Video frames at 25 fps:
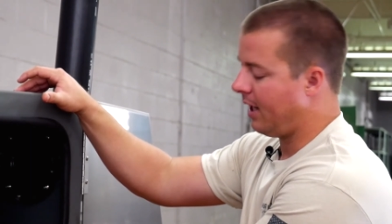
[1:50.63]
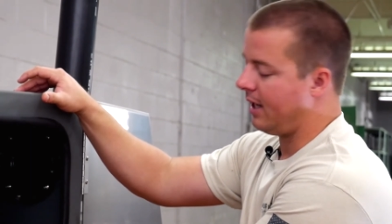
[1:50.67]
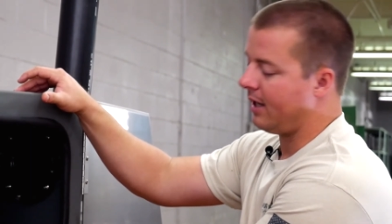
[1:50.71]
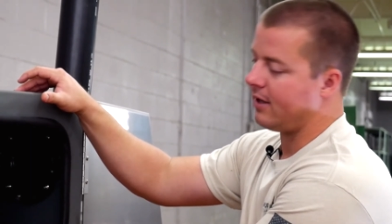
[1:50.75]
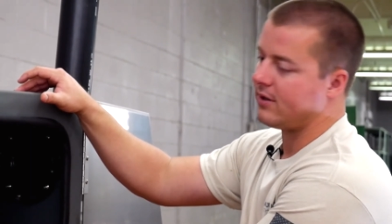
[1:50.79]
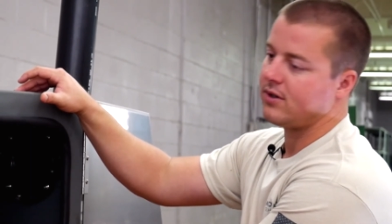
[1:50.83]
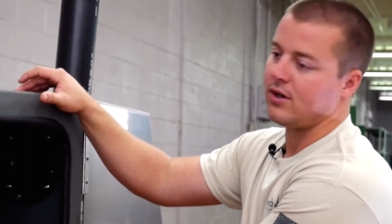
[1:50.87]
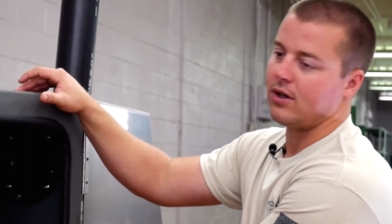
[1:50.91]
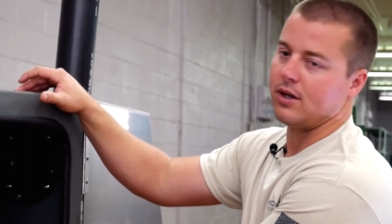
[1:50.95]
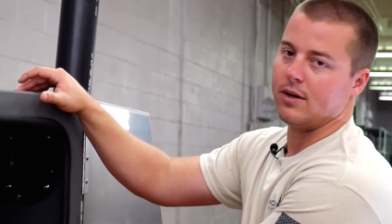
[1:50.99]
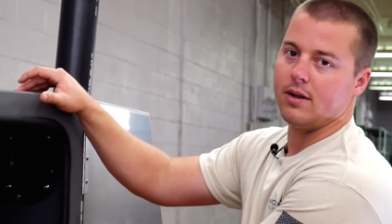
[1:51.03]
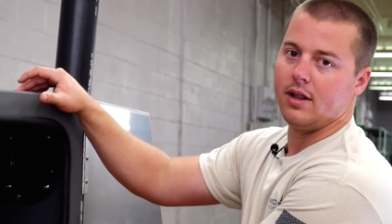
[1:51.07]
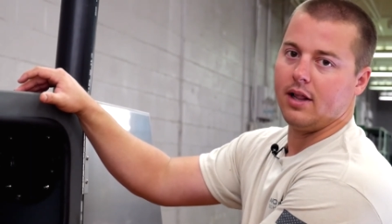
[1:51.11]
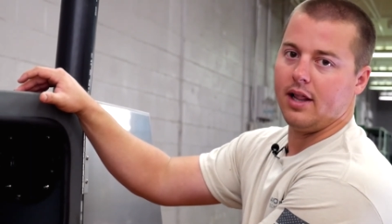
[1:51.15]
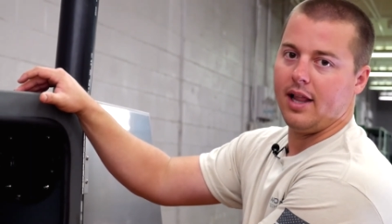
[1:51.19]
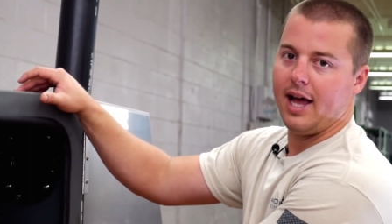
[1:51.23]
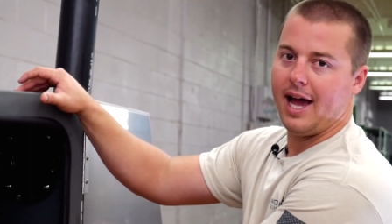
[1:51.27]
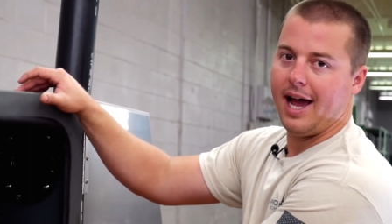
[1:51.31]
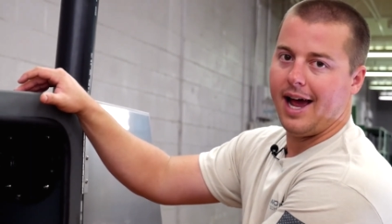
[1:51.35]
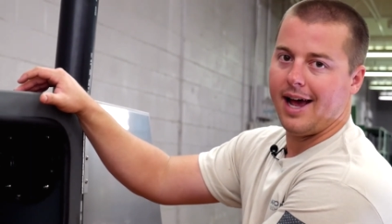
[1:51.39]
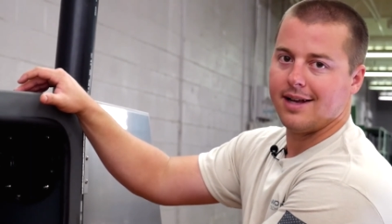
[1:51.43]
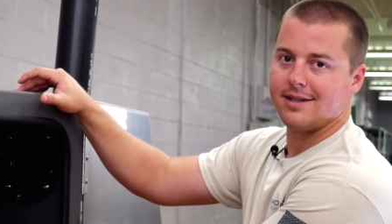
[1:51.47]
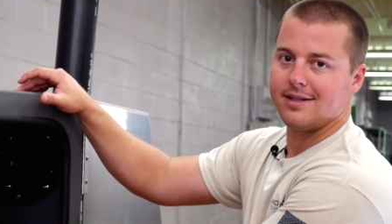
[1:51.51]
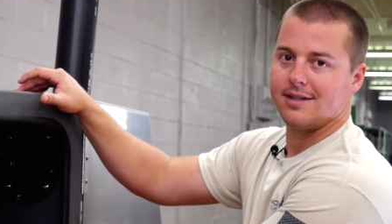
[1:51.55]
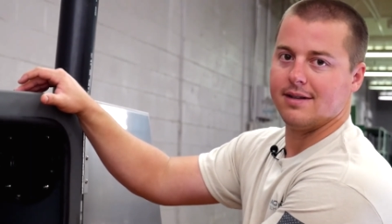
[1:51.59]
and it's gonna
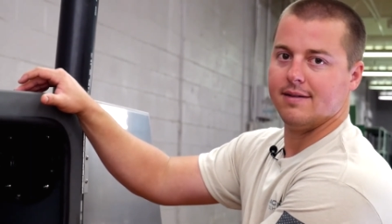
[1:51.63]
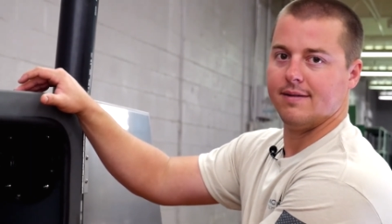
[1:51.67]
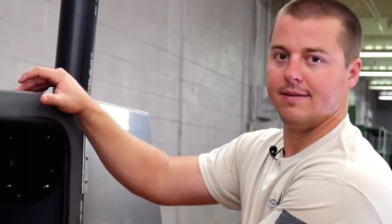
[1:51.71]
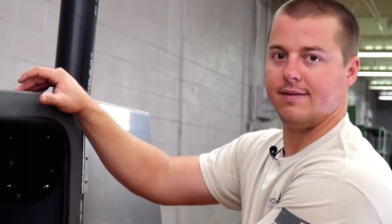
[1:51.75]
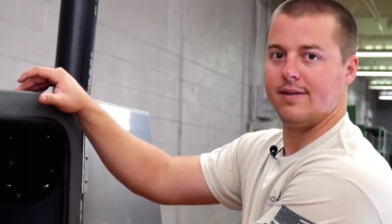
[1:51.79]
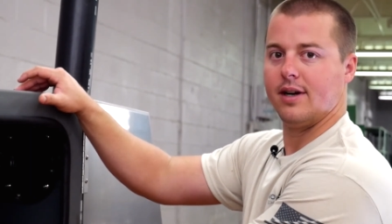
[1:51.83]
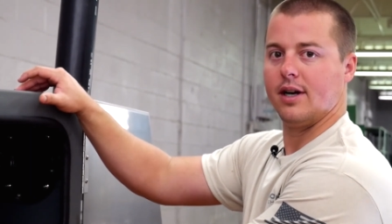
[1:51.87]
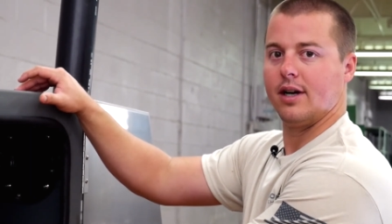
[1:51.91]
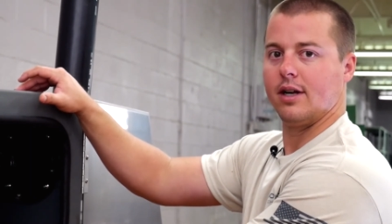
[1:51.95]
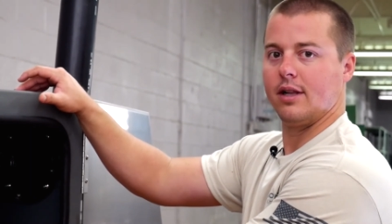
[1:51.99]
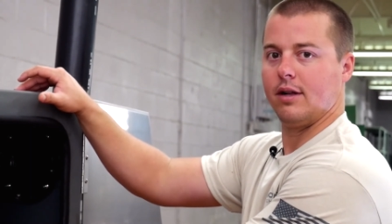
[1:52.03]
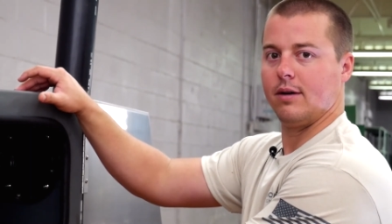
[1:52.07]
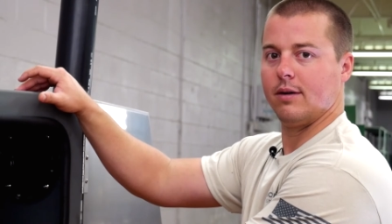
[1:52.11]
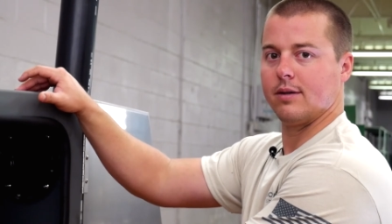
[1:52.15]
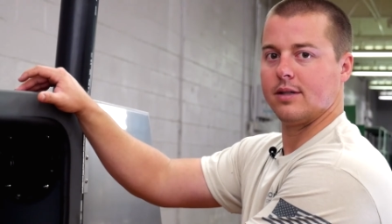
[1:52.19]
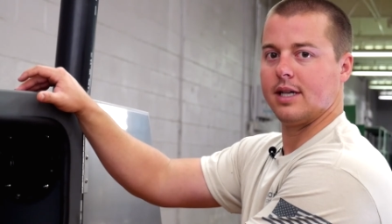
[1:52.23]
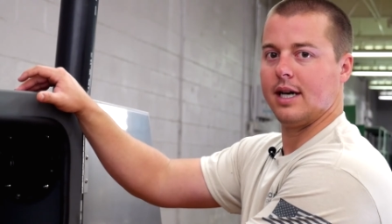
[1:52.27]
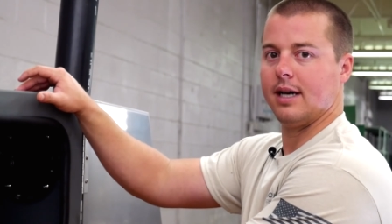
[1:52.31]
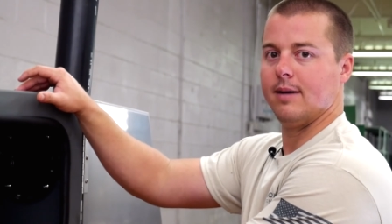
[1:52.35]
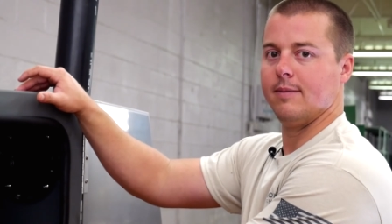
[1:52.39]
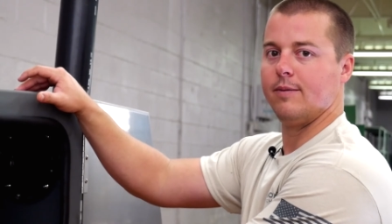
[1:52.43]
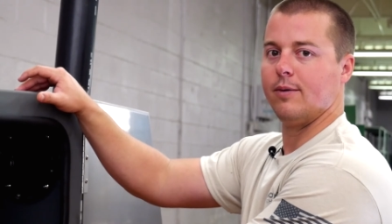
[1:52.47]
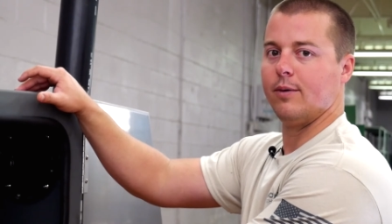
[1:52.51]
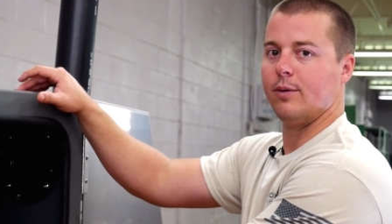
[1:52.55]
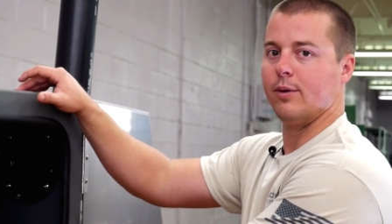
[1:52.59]
last a very long
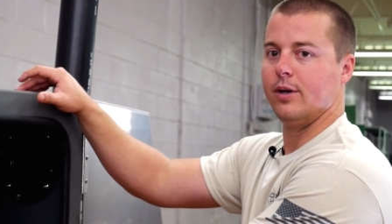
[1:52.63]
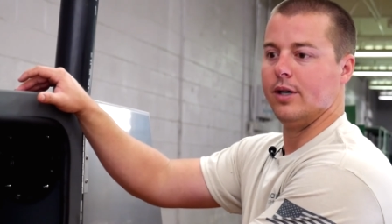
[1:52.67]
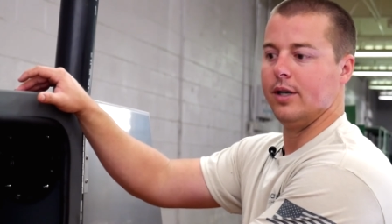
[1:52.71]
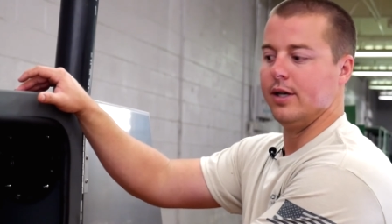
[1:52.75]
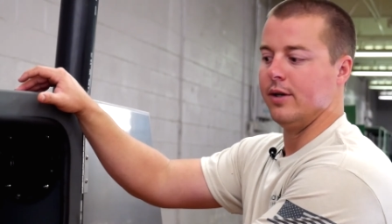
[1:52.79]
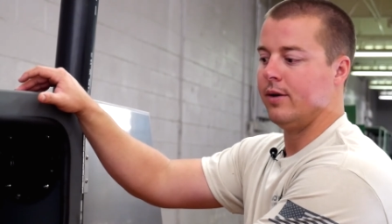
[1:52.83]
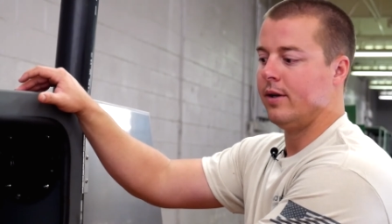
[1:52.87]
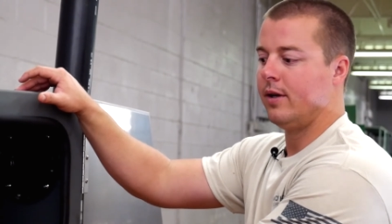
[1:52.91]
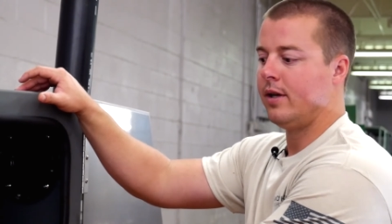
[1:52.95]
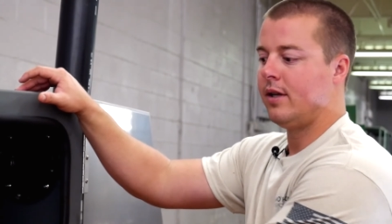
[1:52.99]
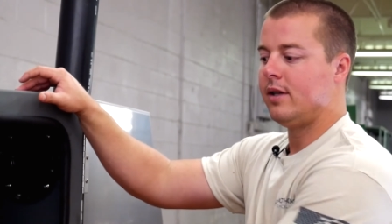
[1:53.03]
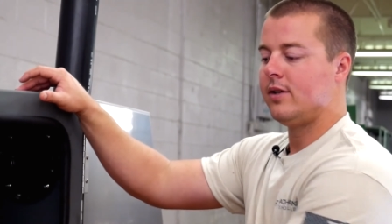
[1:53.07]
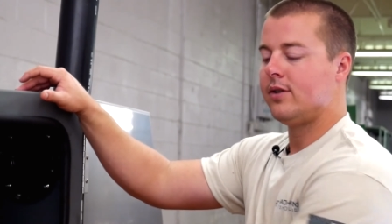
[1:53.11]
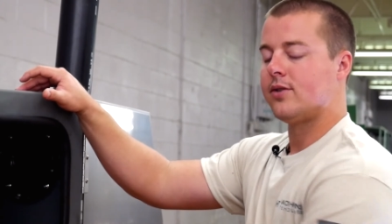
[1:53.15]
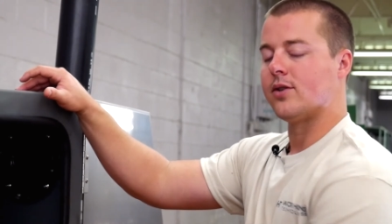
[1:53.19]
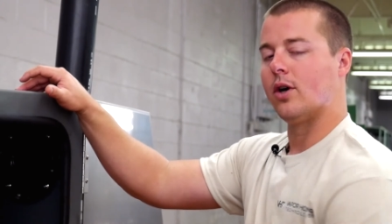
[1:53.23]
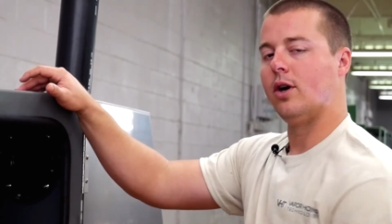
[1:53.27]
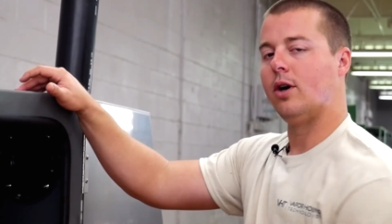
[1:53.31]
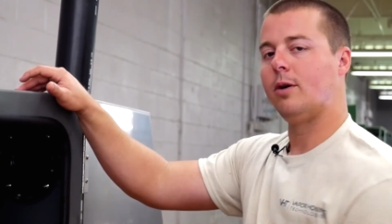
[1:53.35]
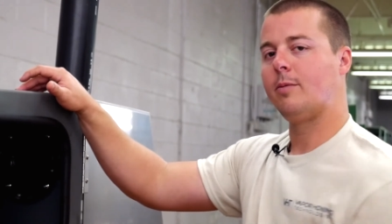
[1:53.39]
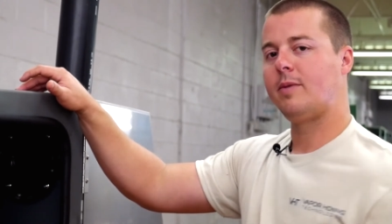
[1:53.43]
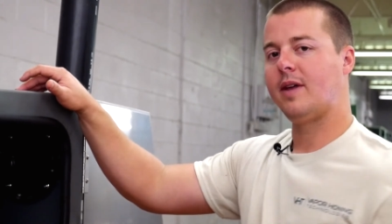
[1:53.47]
time for you. So